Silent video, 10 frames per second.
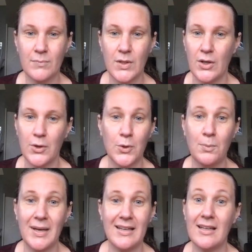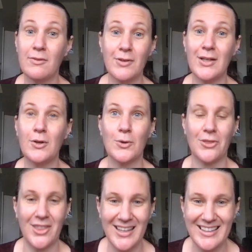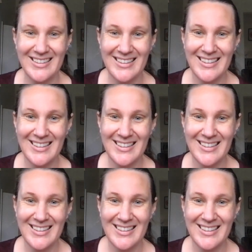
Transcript: God, who made every good thing,